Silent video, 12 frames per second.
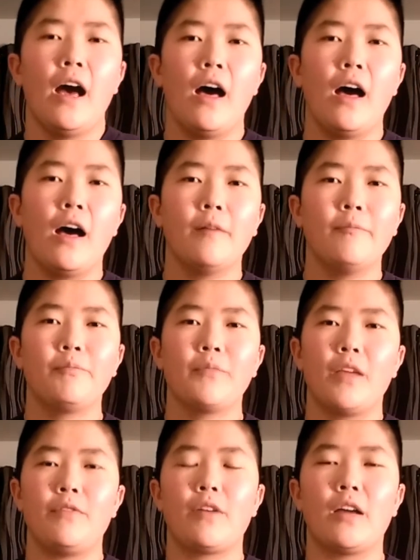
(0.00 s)

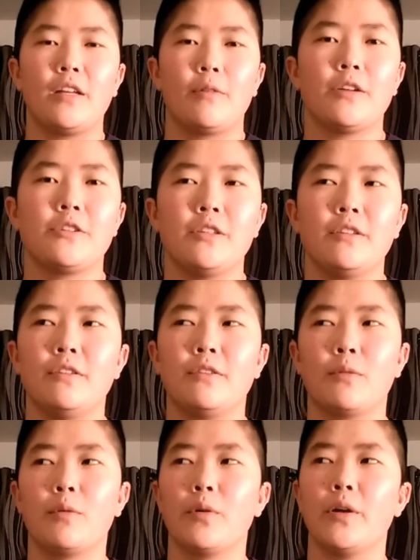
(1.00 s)
If you got any
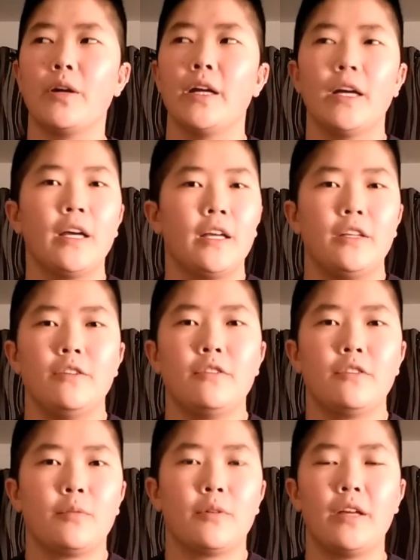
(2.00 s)
questions or you
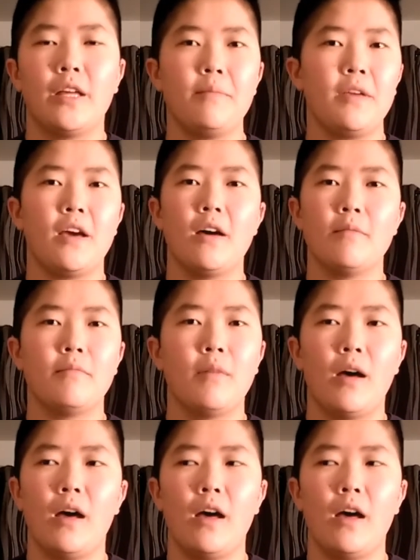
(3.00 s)
just want to hit me up,